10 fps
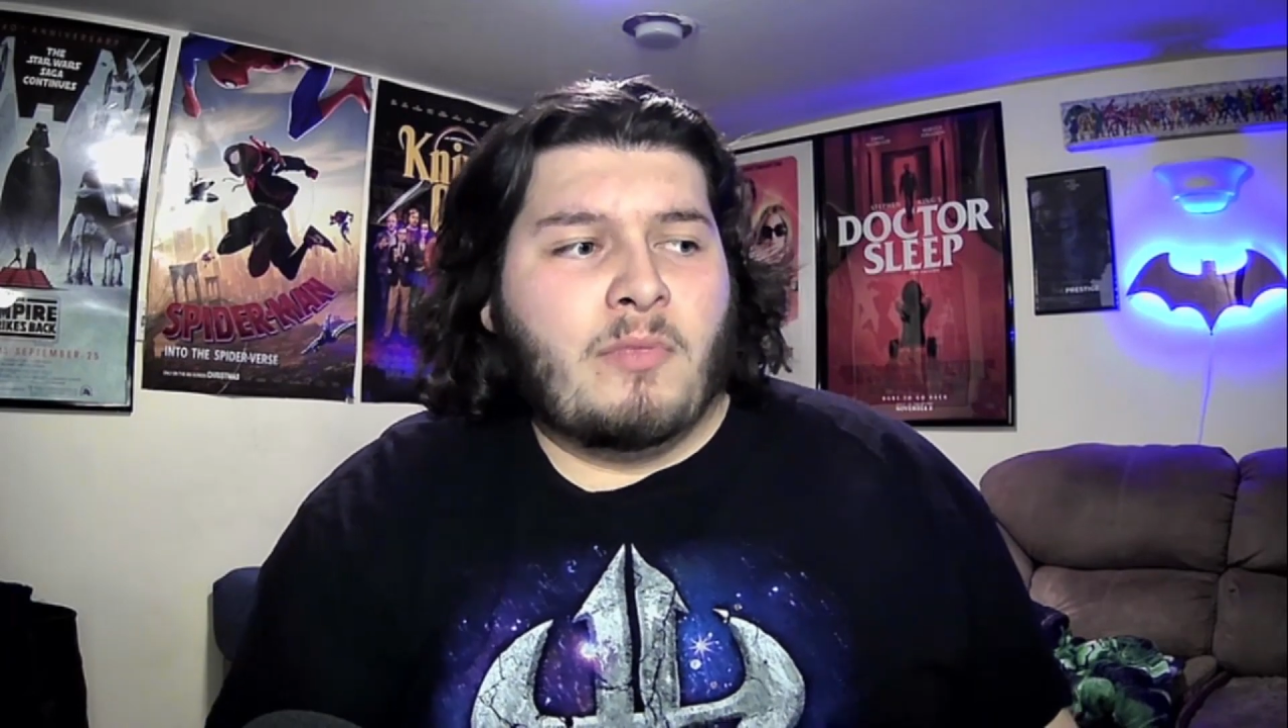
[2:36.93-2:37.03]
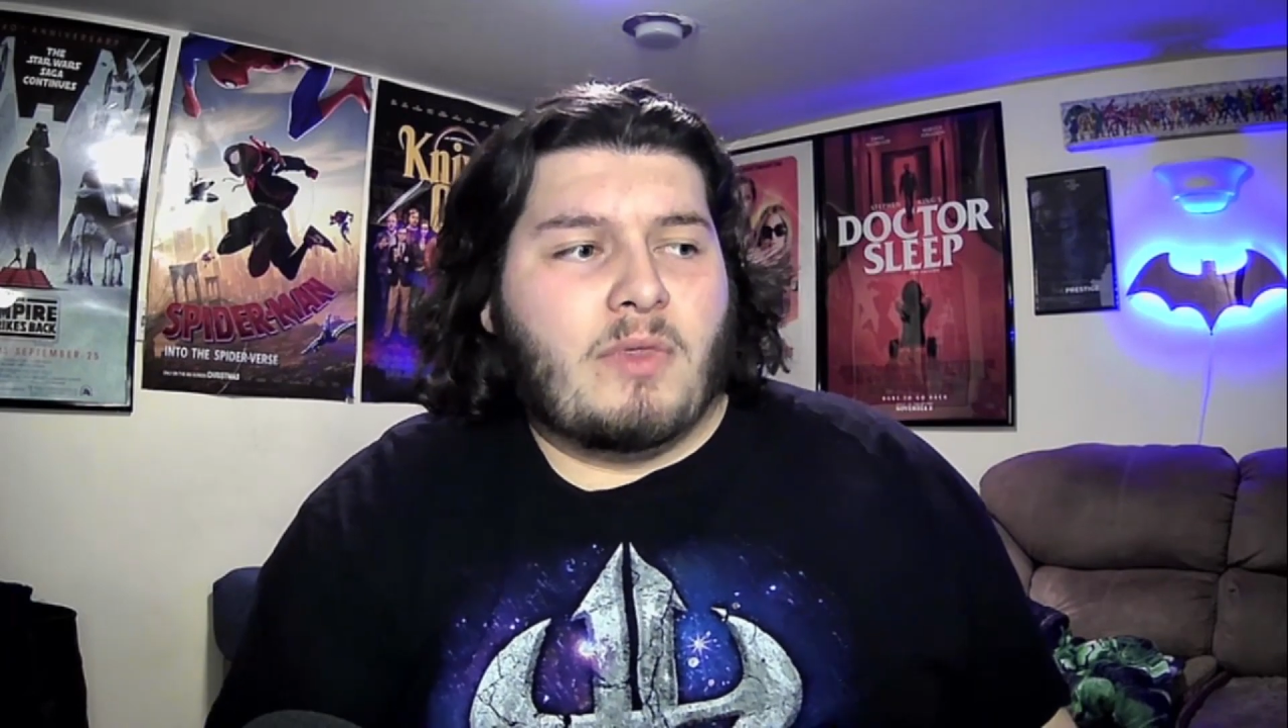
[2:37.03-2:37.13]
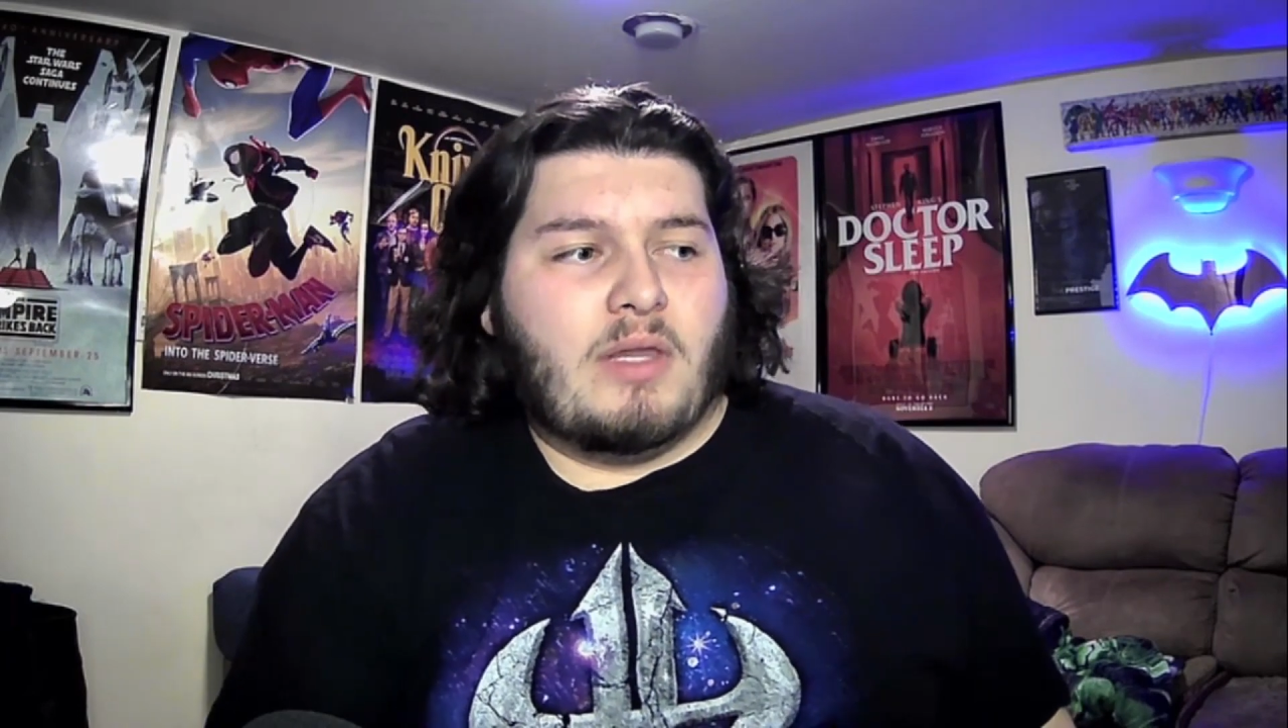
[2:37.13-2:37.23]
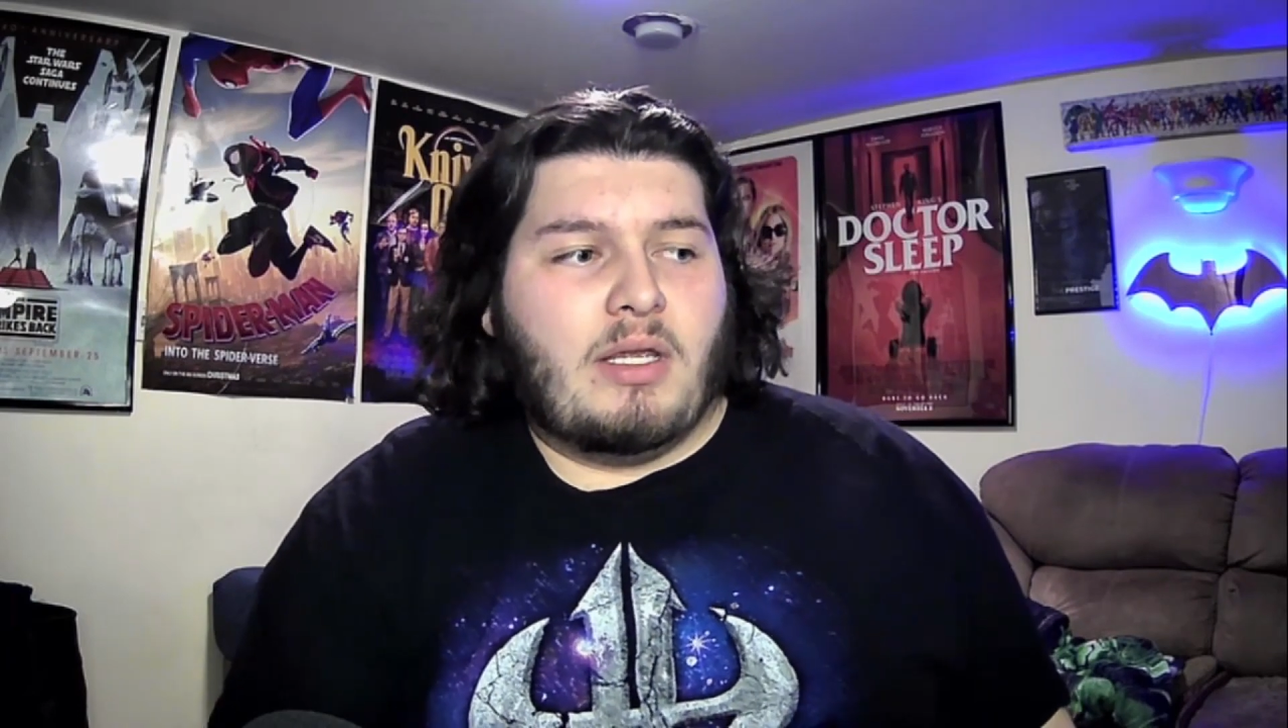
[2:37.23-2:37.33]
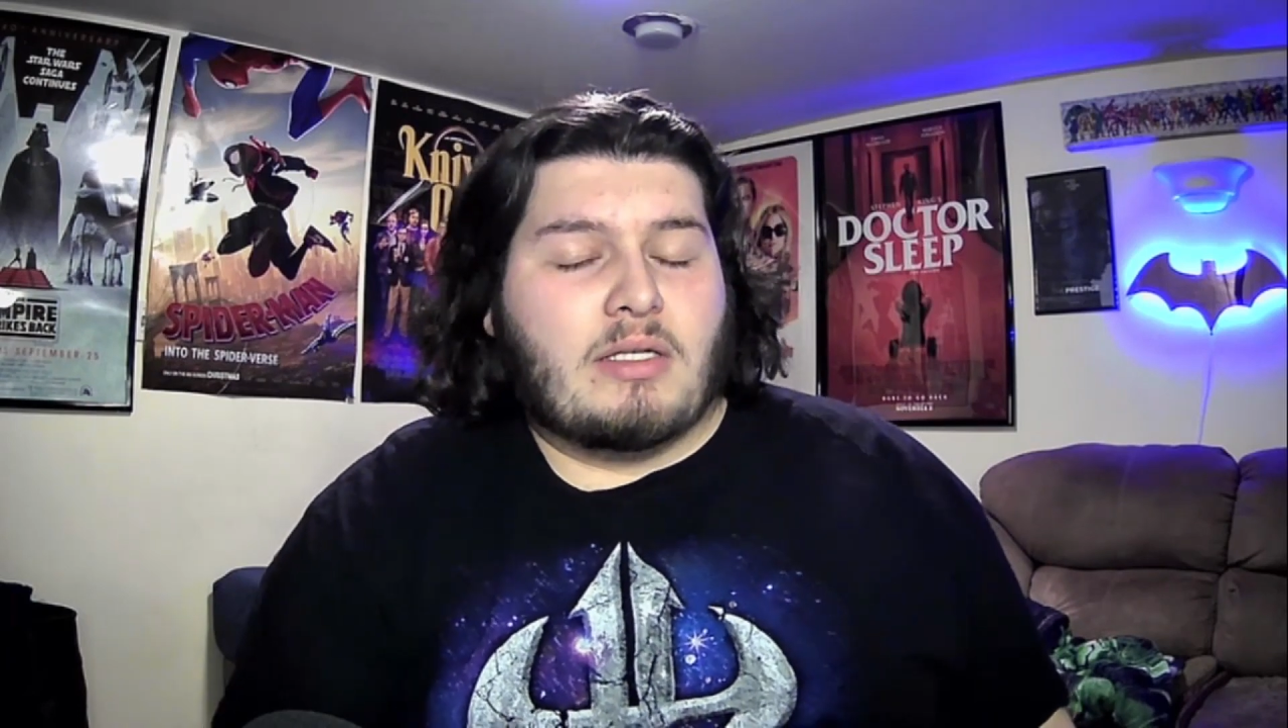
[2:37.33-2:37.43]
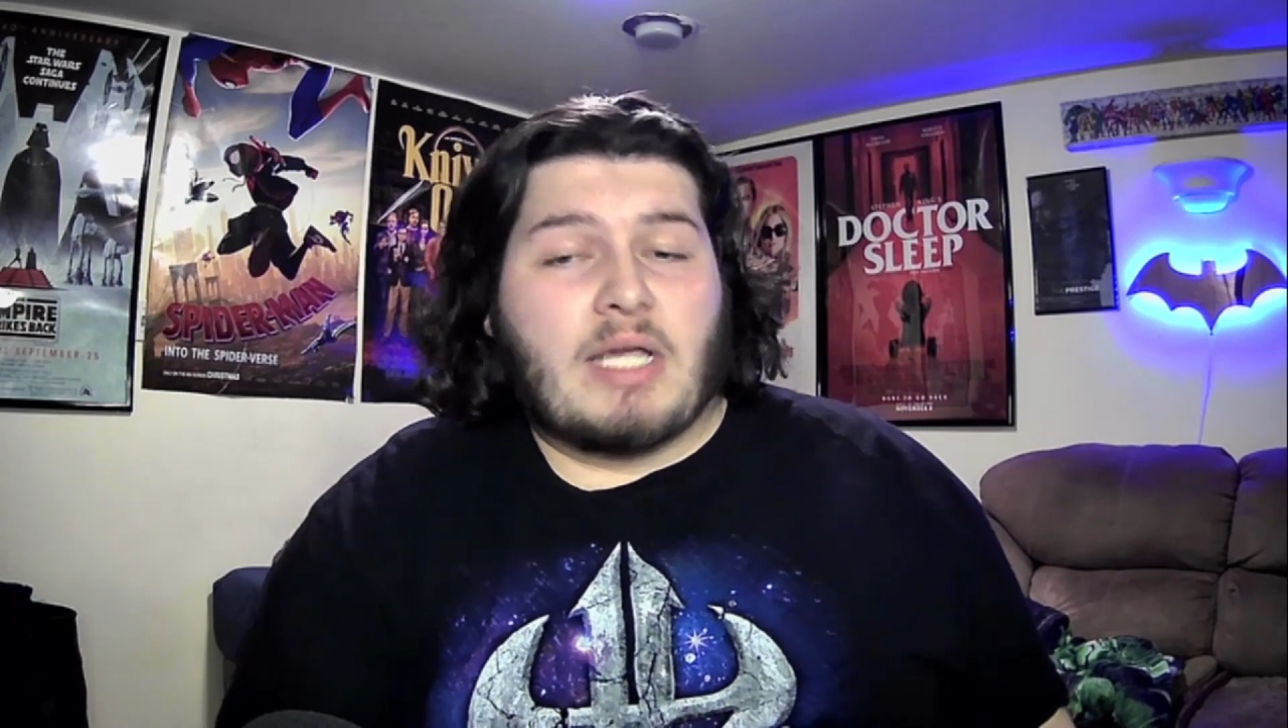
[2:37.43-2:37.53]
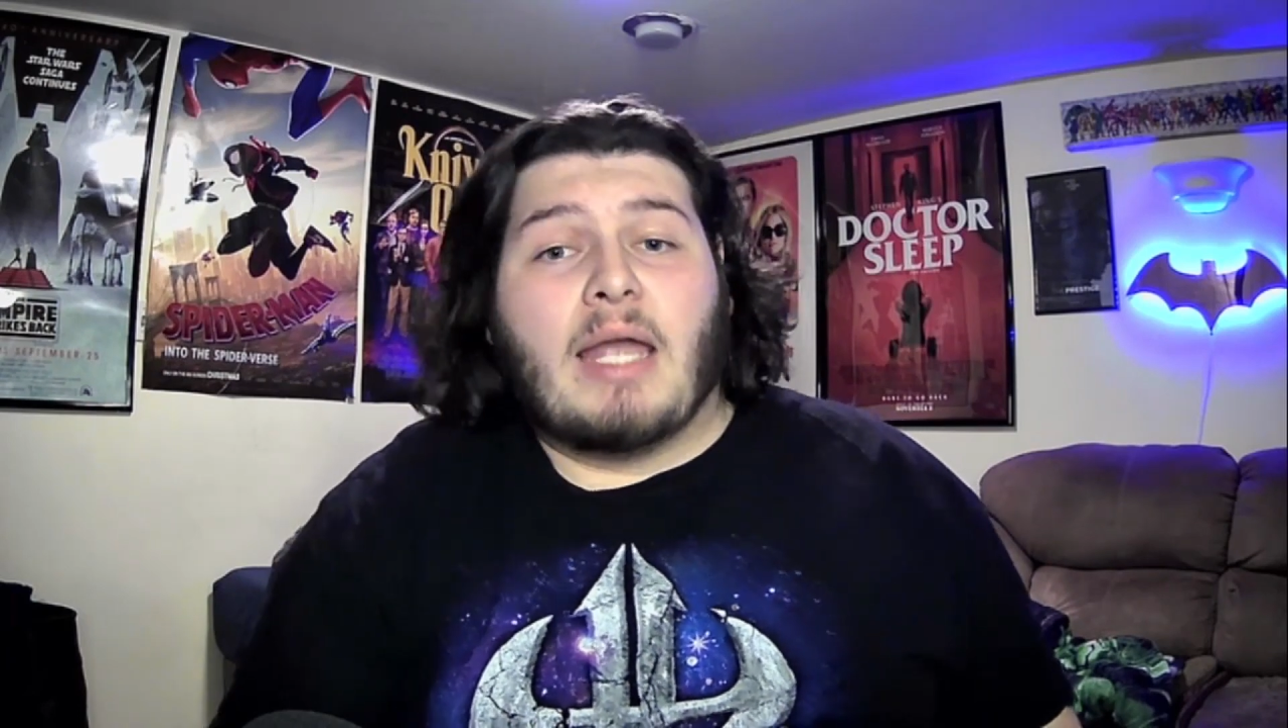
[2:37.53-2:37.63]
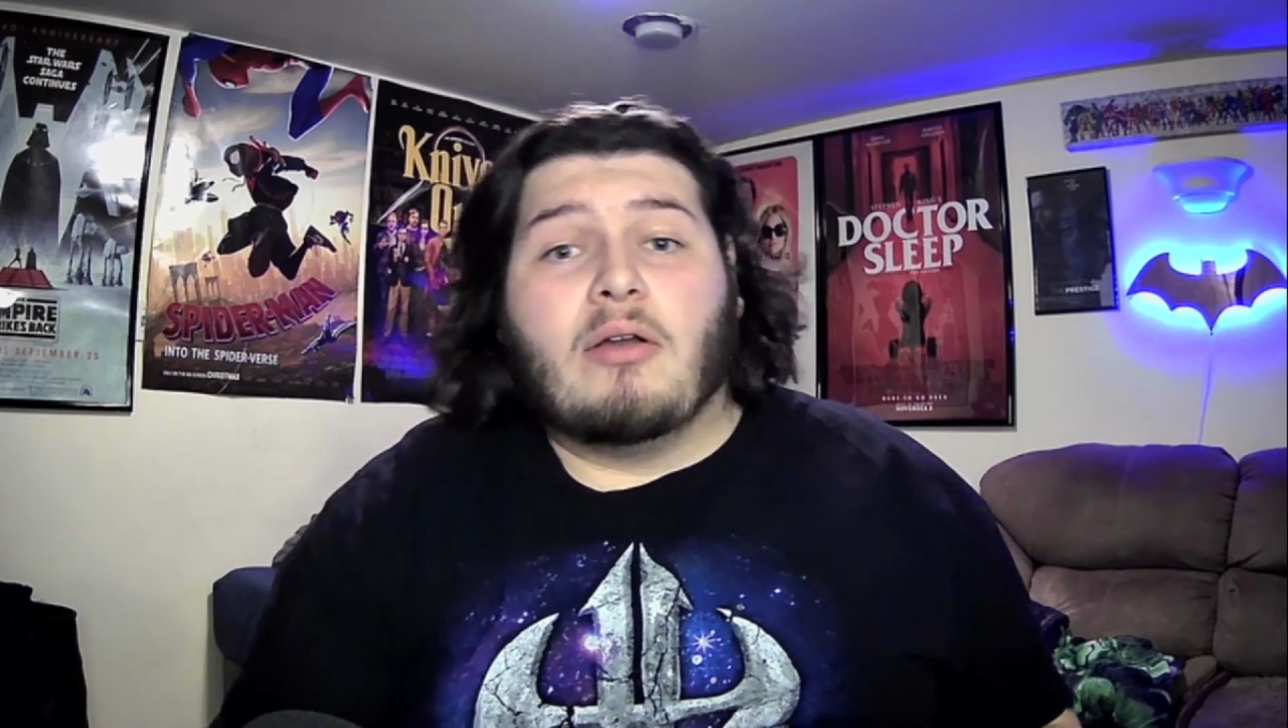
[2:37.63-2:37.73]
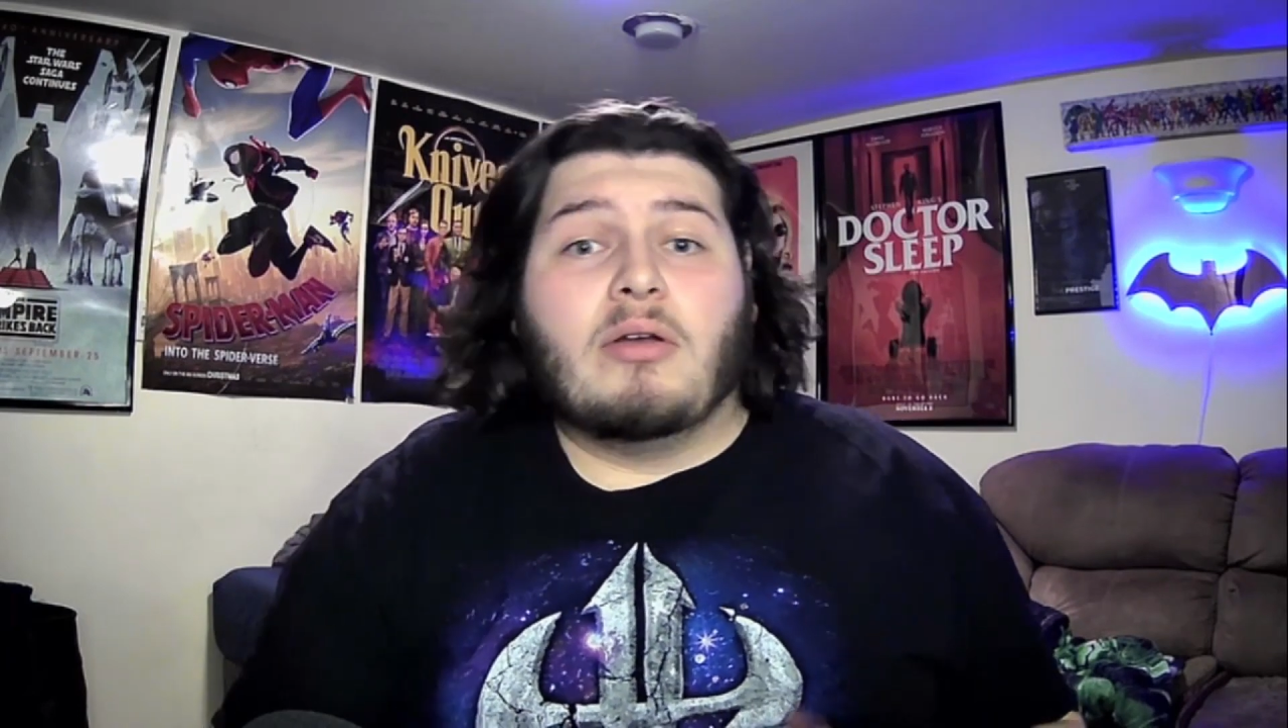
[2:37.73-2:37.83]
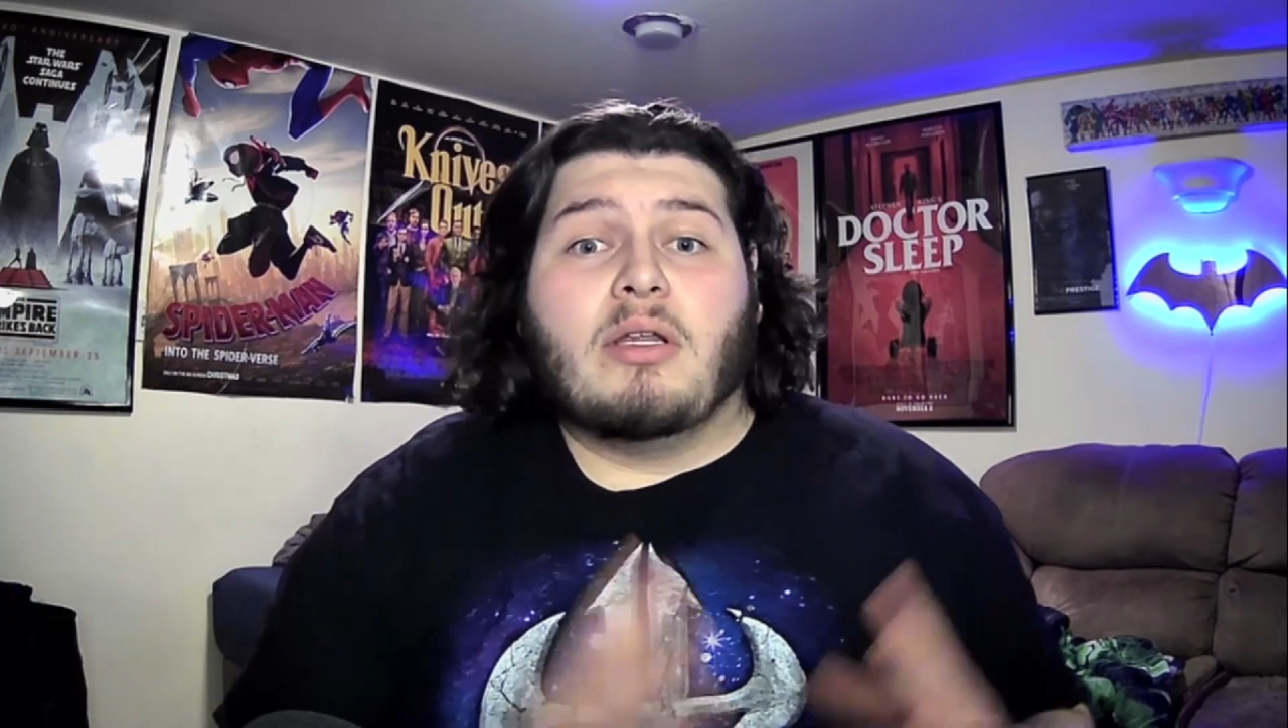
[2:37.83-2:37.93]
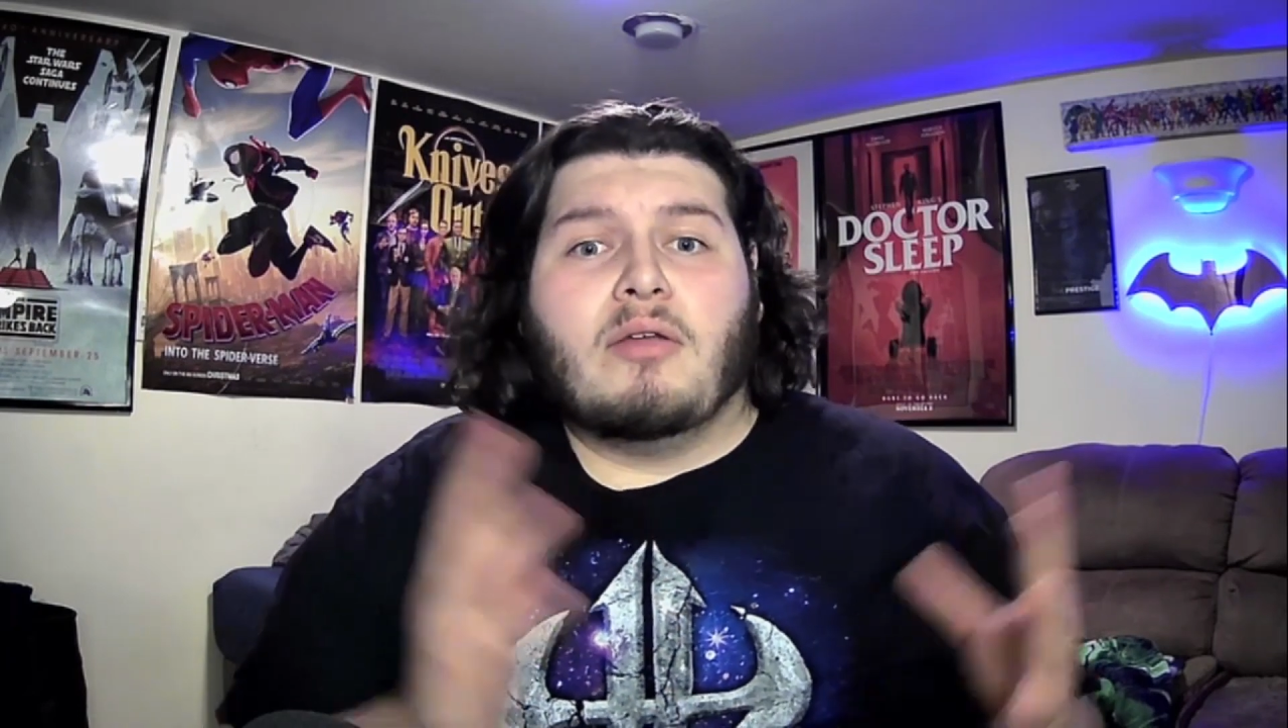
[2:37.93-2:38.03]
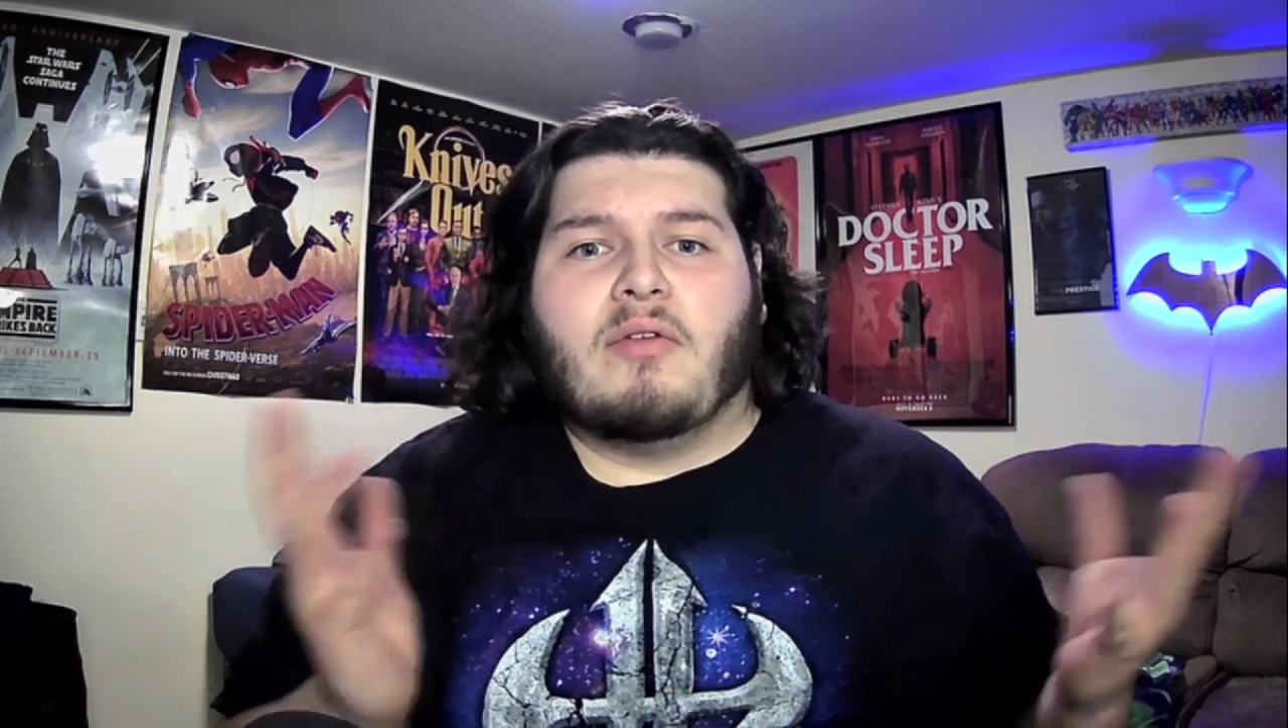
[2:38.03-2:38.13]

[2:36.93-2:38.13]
the entirety of